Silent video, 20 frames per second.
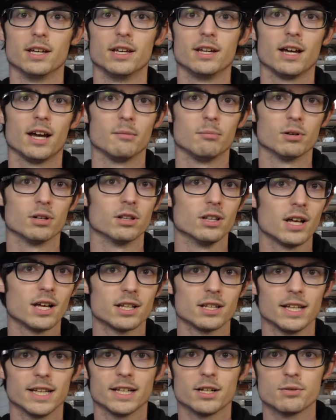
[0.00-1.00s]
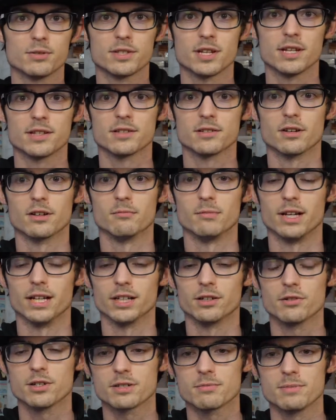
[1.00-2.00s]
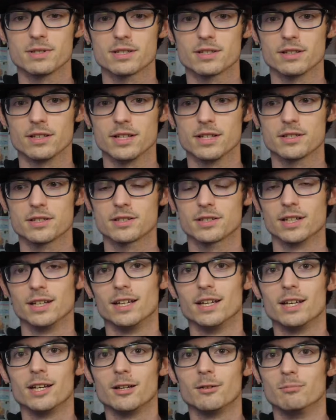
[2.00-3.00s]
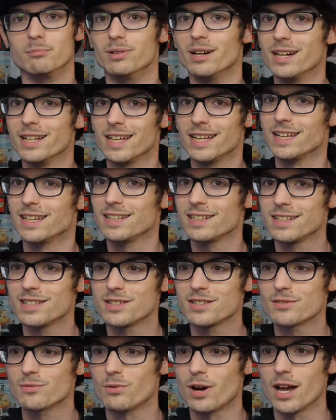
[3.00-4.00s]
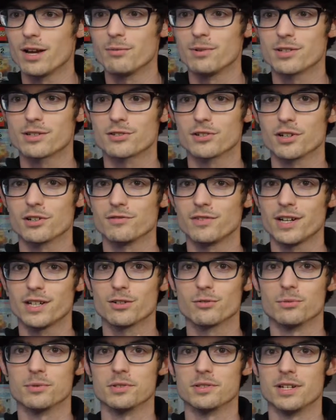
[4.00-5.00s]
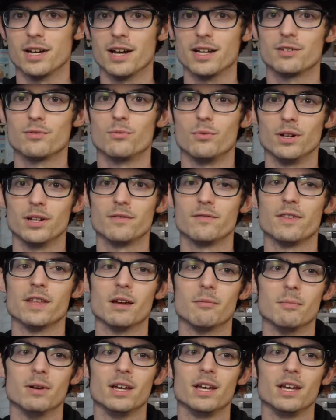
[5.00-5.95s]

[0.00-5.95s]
put a lot of Lego sets on my Christmas list, but Anakin's Y-Wing Starfighter was not one of them.